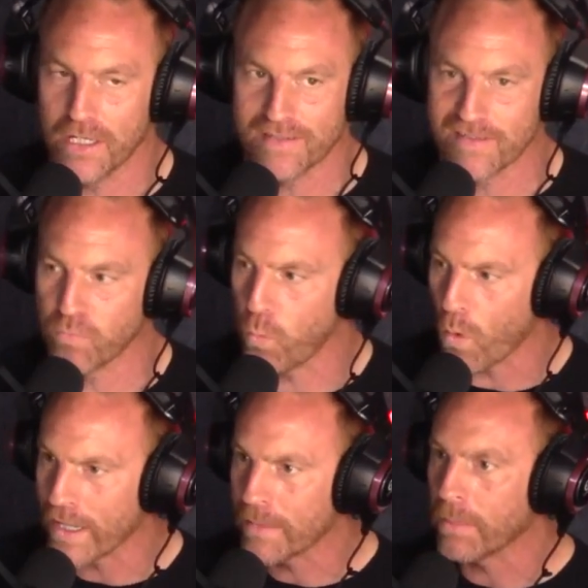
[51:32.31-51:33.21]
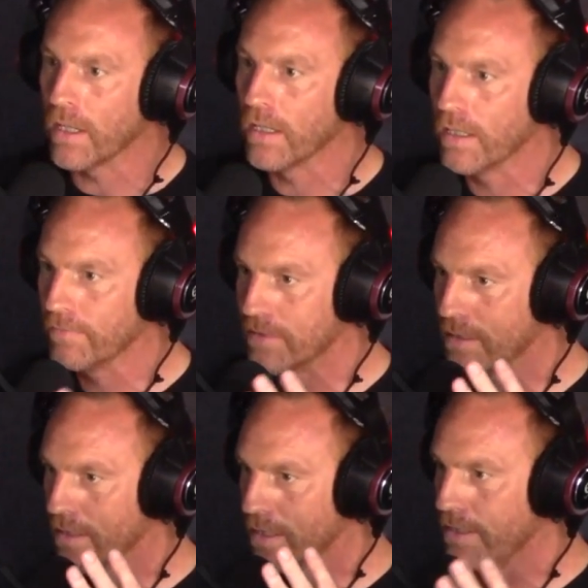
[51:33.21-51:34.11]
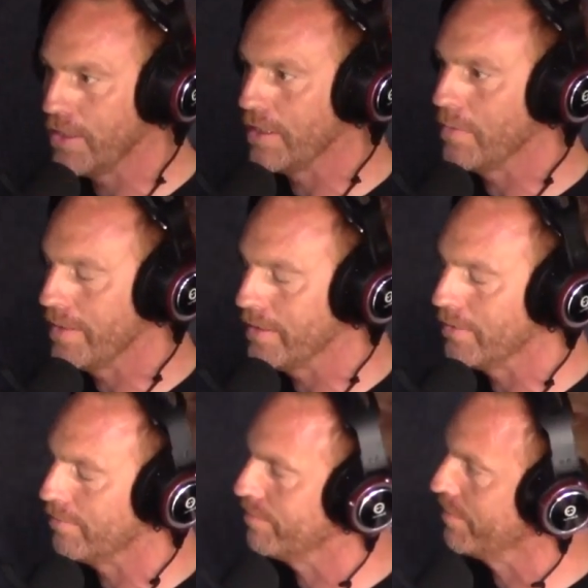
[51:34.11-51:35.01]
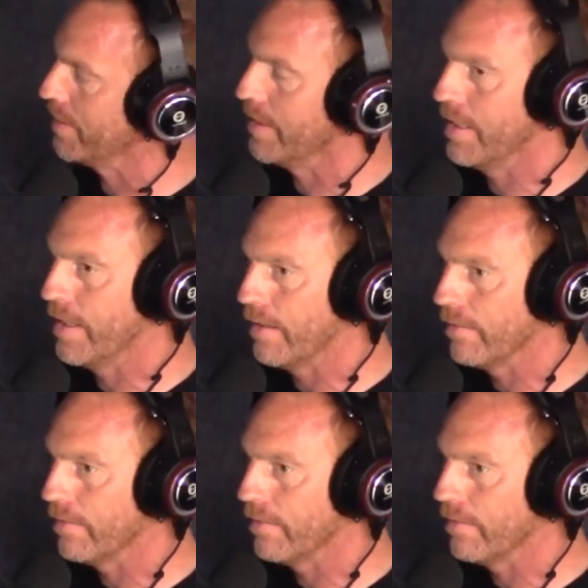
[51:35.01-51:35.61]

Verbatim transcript: There's just one part of the unit where you go, fucking hell.